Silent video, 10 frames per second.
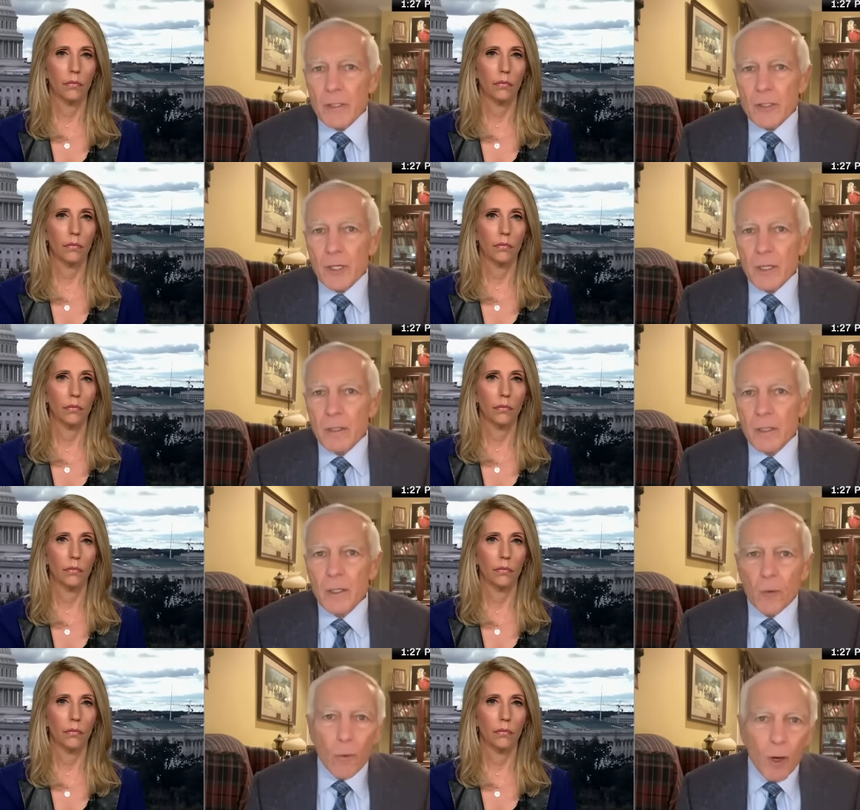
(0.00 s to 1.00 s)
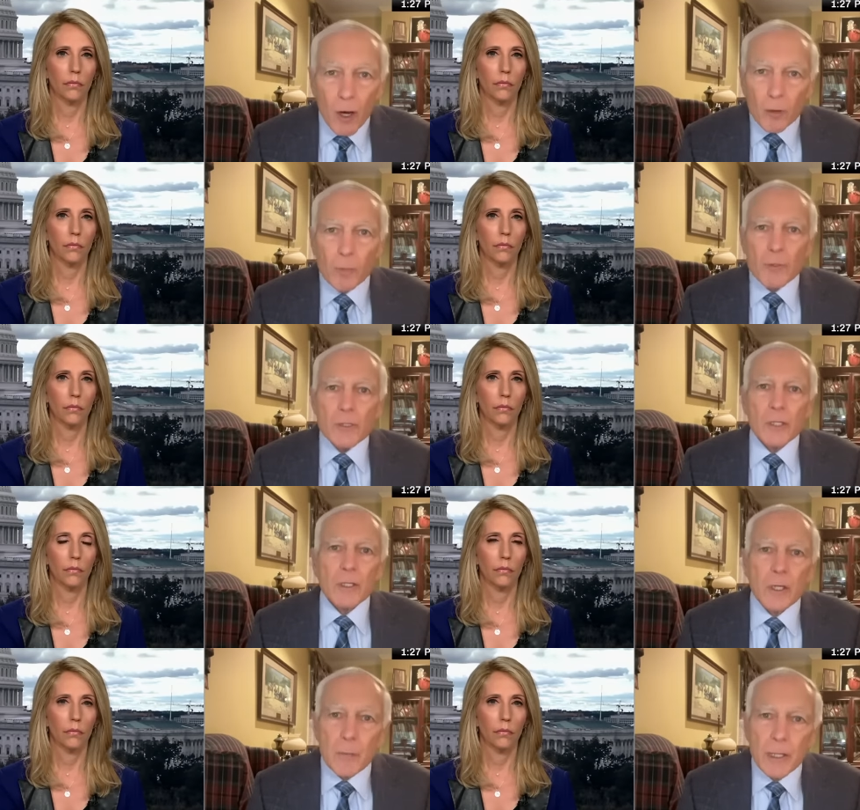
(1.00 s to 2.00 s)
Speaker 1: Biden said, we're
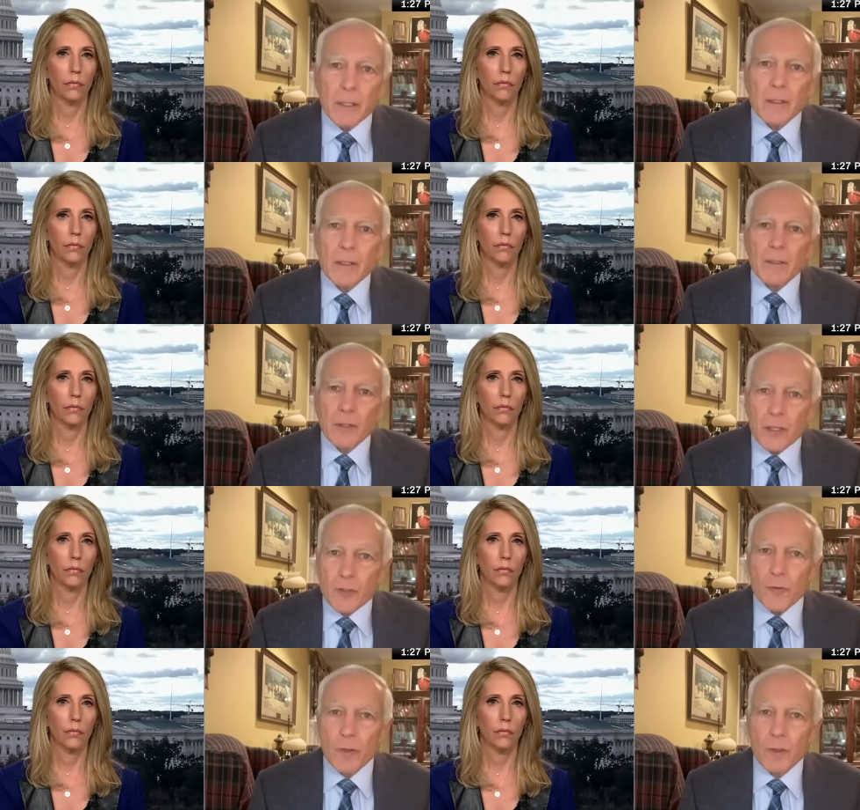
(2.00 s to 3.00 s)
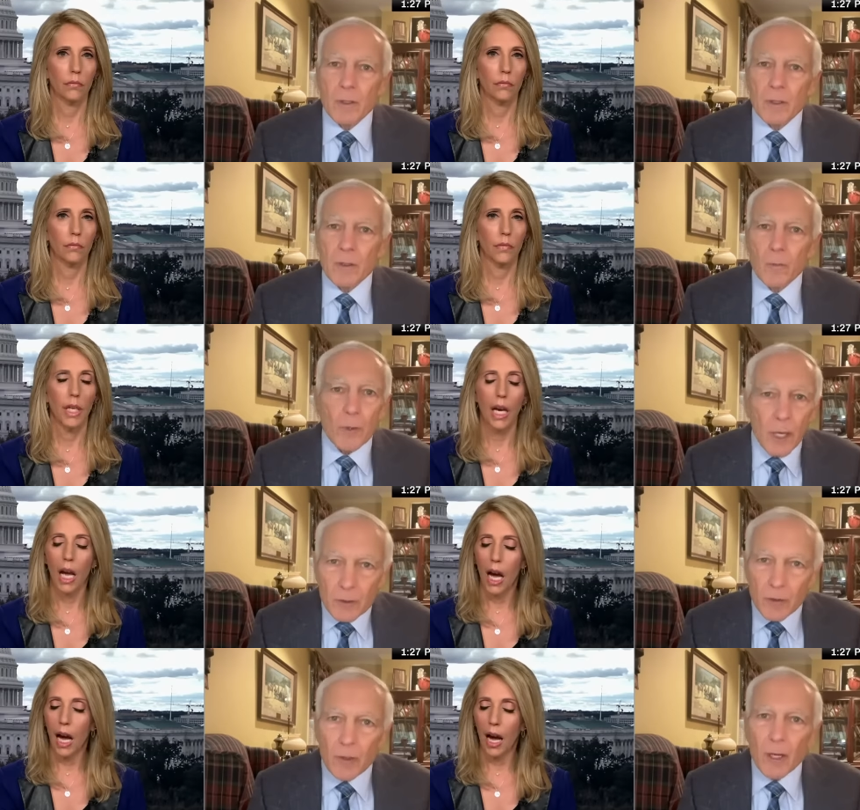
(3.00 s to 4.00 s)
100% committed to Israel. We're
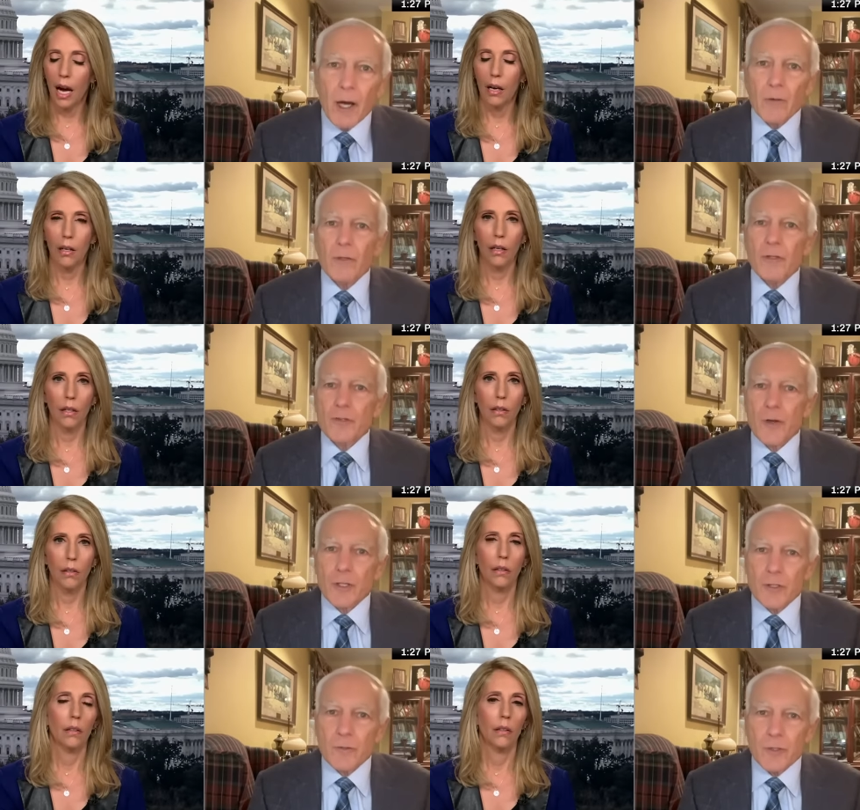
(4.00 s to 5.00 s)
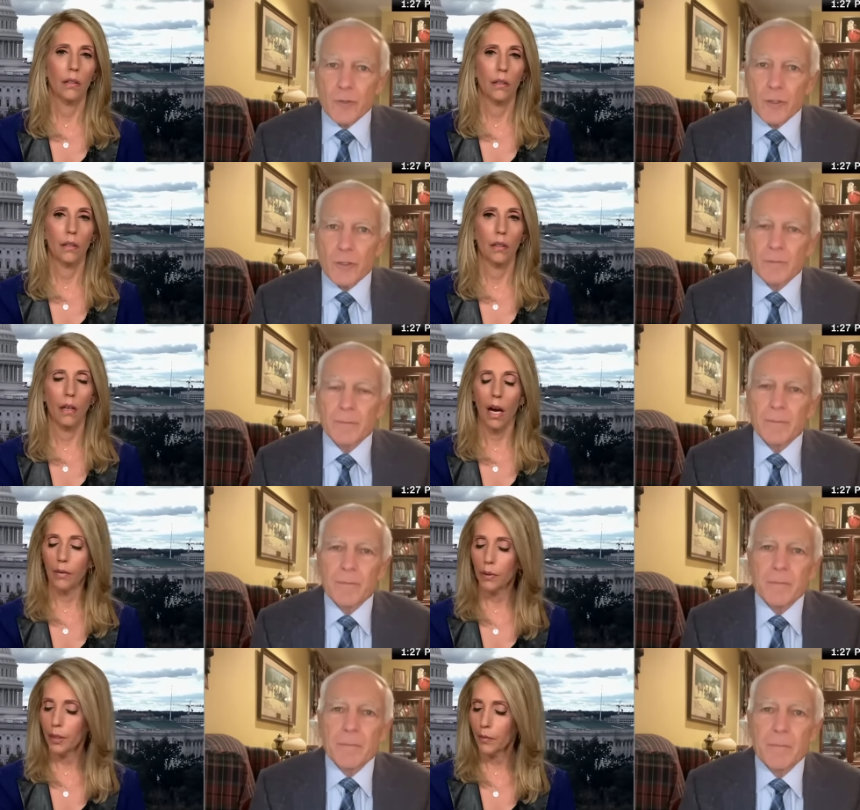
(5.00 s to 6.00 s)
not going to allow the destruction of Israel.
Speaker 2: I
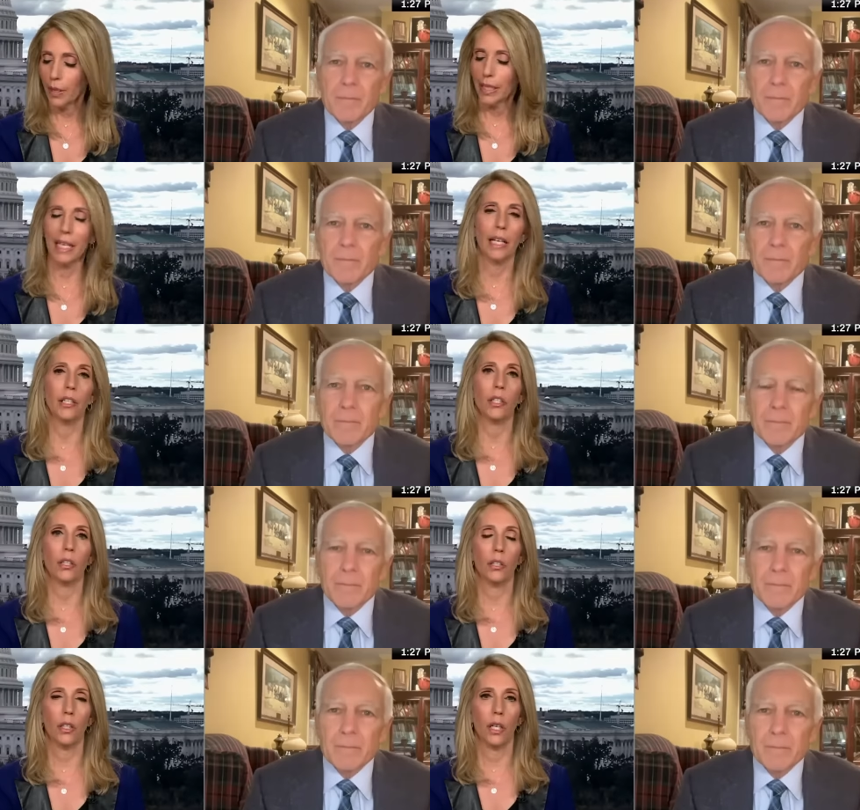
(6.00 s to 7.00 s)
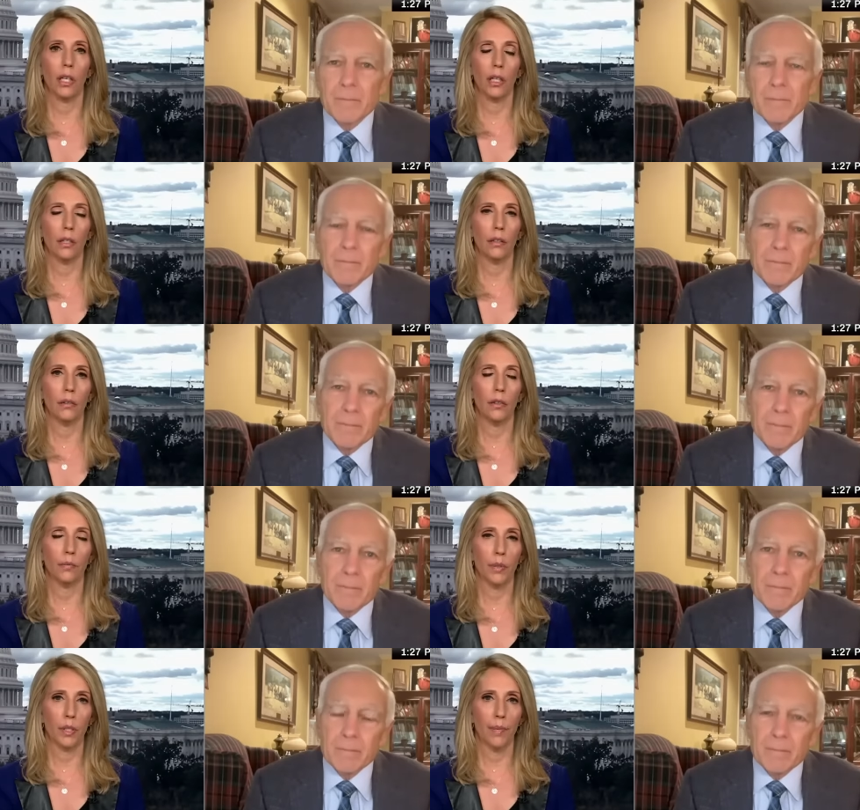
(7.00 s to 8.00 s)
really want to get your uh, your
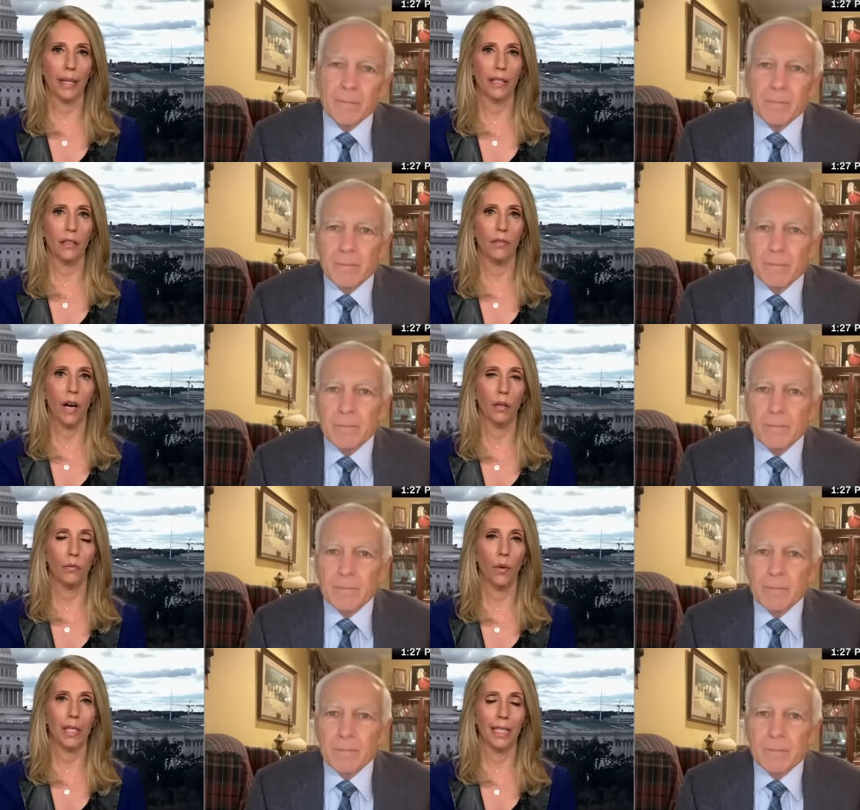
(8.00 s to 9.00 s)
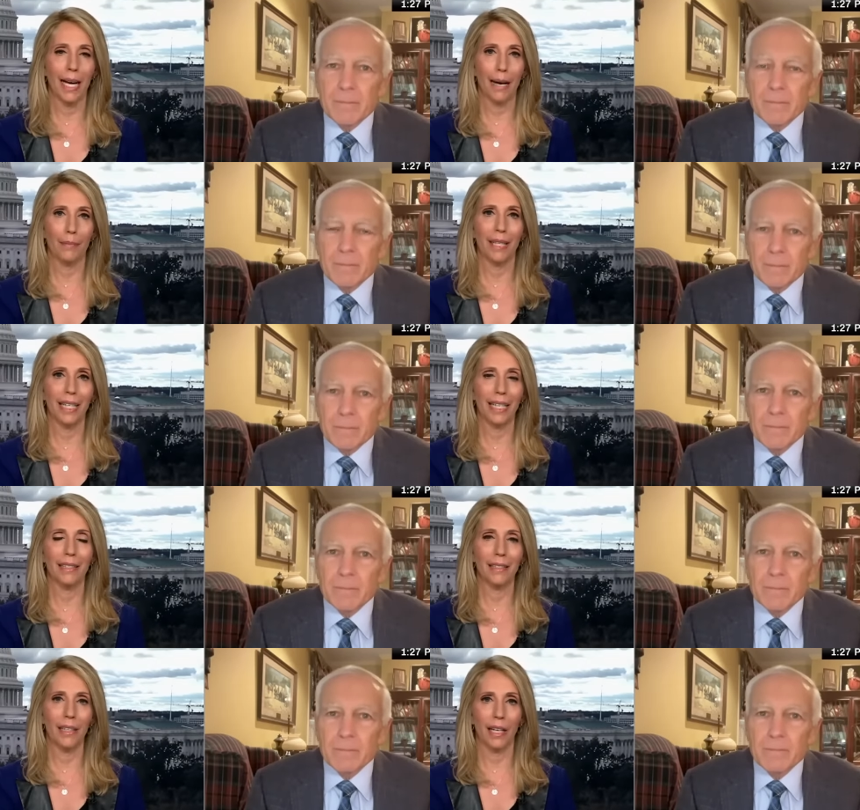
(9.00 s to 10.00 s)
perspective on what is happening
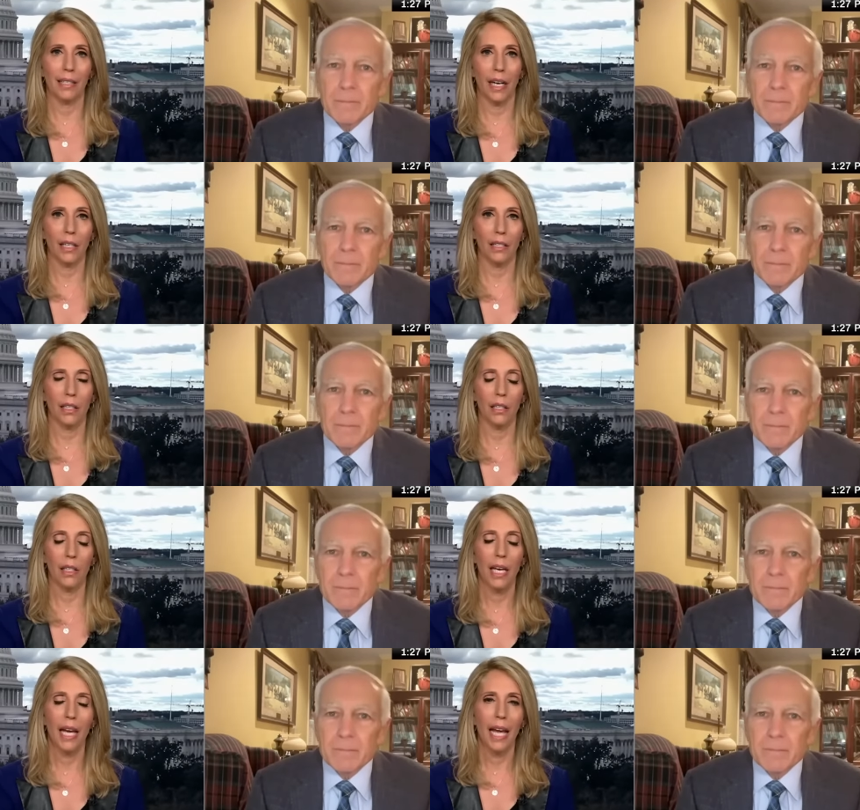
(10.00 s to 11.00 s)
inside Gaza,